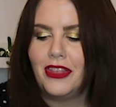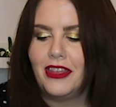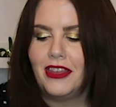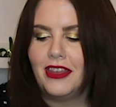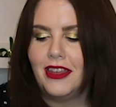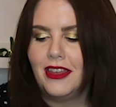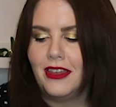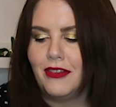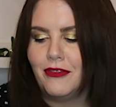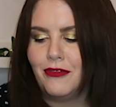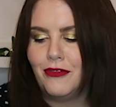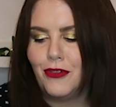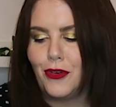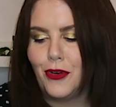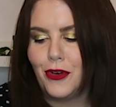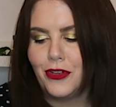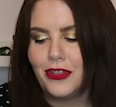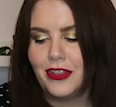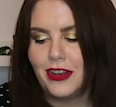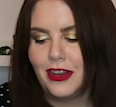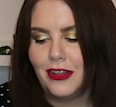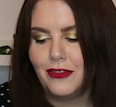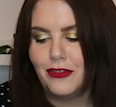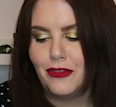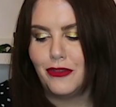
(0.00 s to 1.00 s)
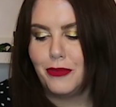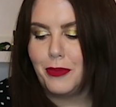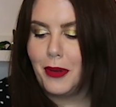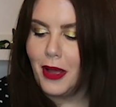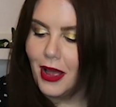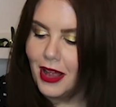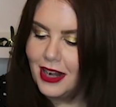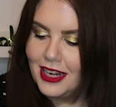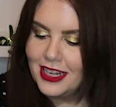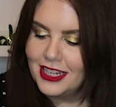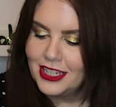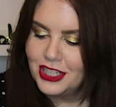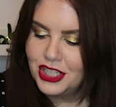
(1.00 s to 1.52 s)
the For the Love of
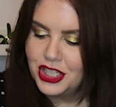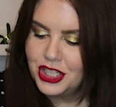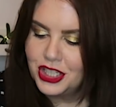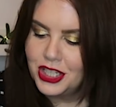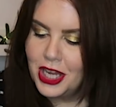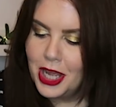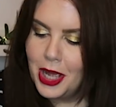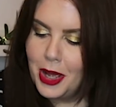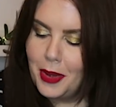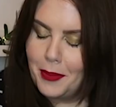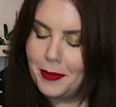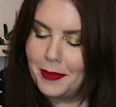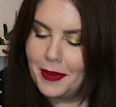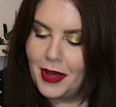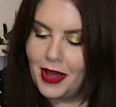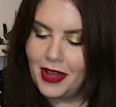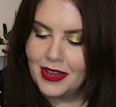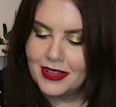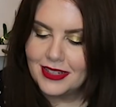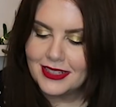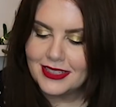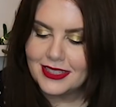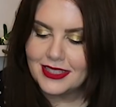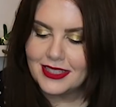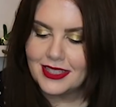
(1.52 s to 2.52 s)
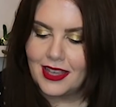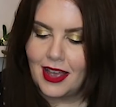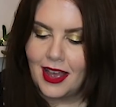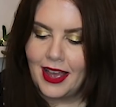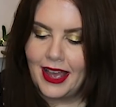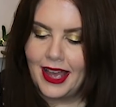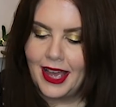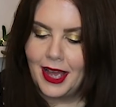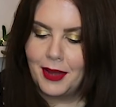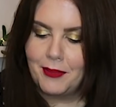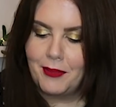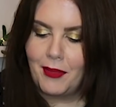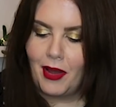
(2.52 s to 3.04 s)
Polish box,
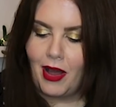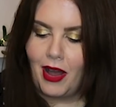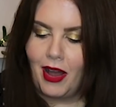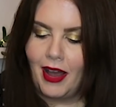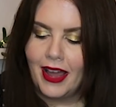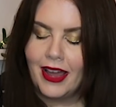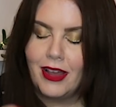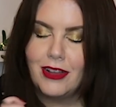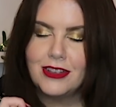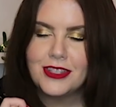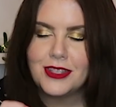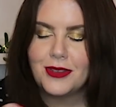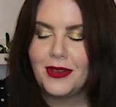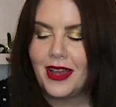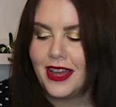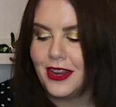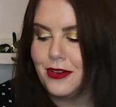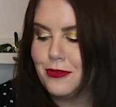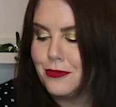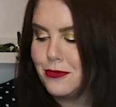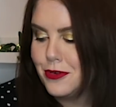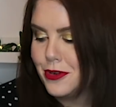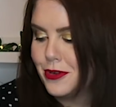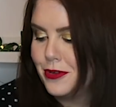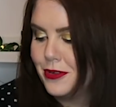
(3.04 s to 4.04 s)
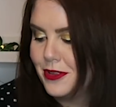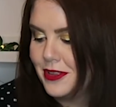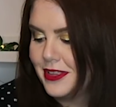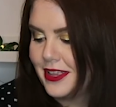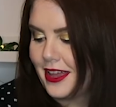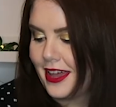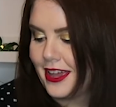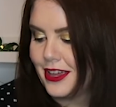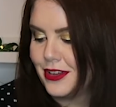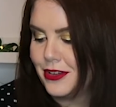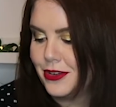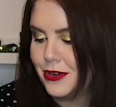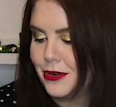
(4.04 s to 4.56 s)
I also had a rule
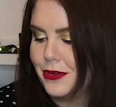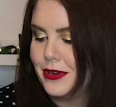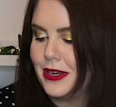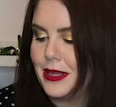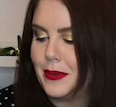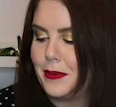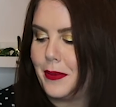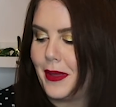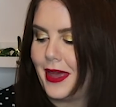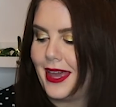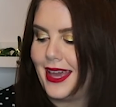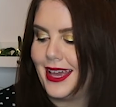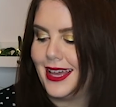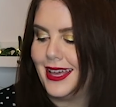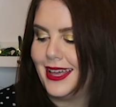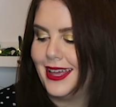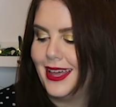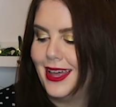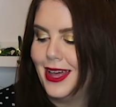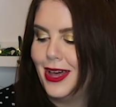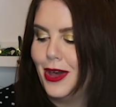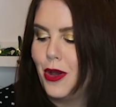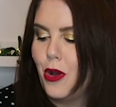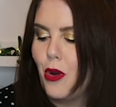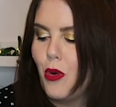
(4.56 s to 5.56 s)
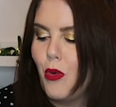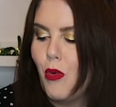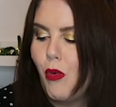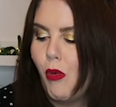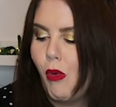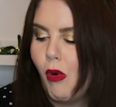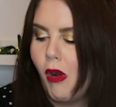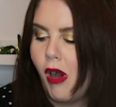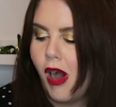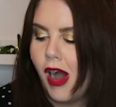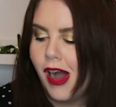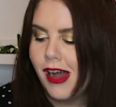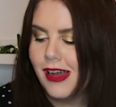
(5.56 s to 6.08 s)
that I could only pick
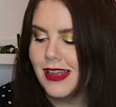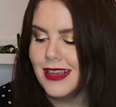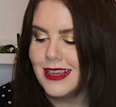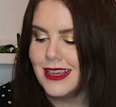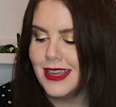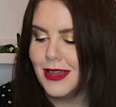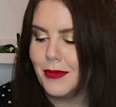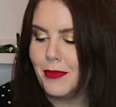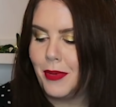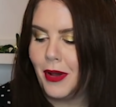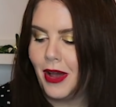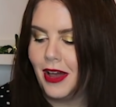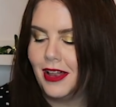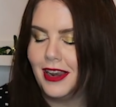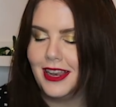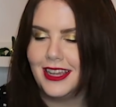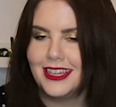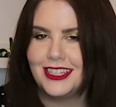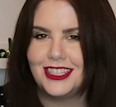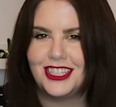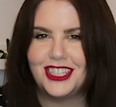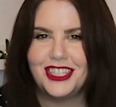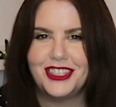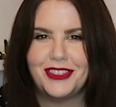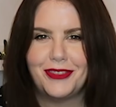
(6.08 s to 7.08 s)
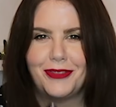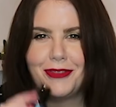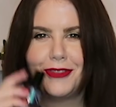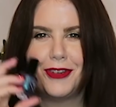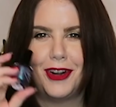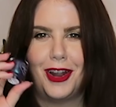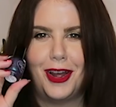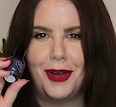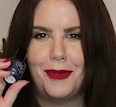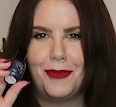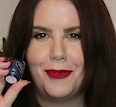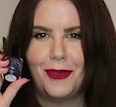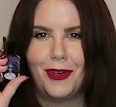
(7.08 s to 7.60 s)
one polish
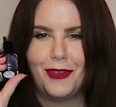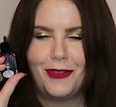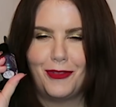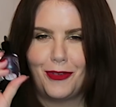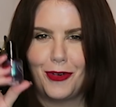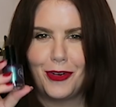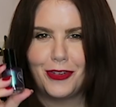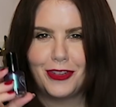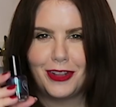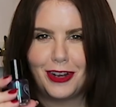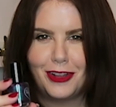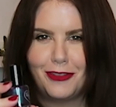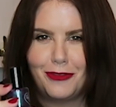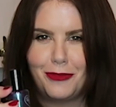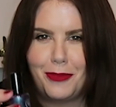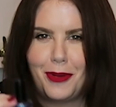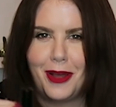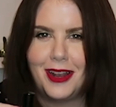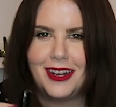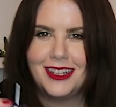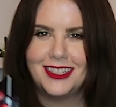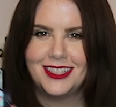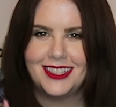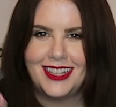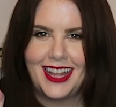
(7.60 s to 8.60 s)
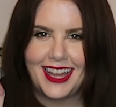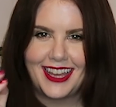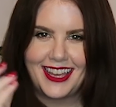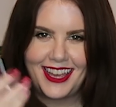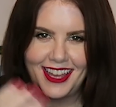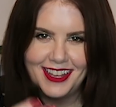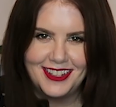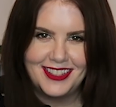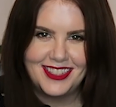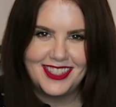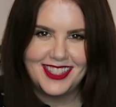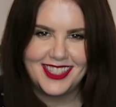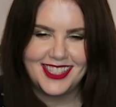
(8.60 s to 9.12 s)
from For the Love of Polish. That
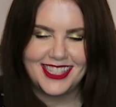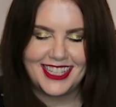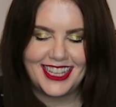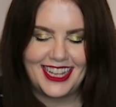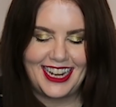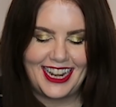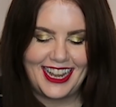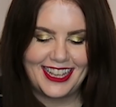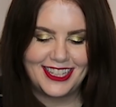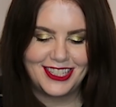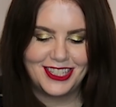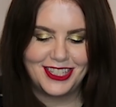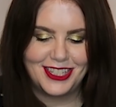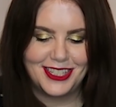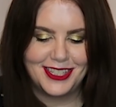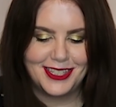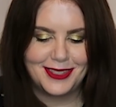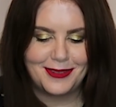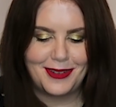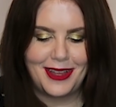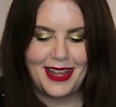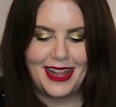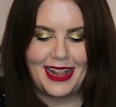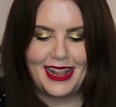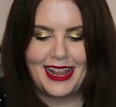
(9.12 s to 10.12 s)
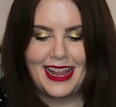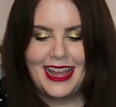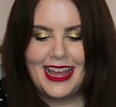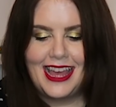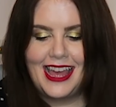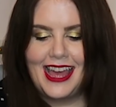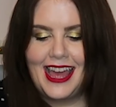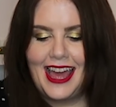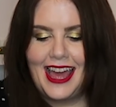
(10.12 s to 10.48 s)
counts as a collection as well.